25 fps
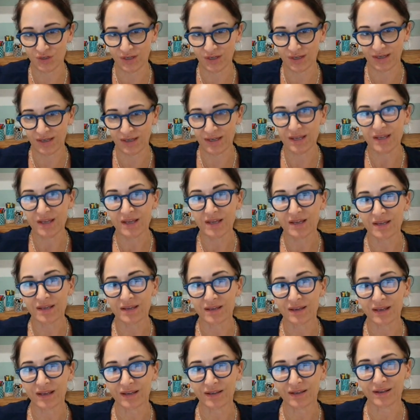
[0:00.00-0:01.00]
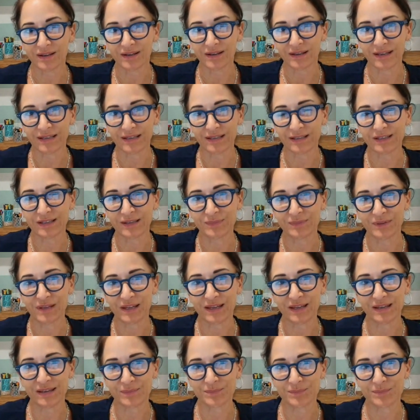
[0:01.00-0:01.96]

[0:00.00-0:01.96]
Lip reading: I ended up getting an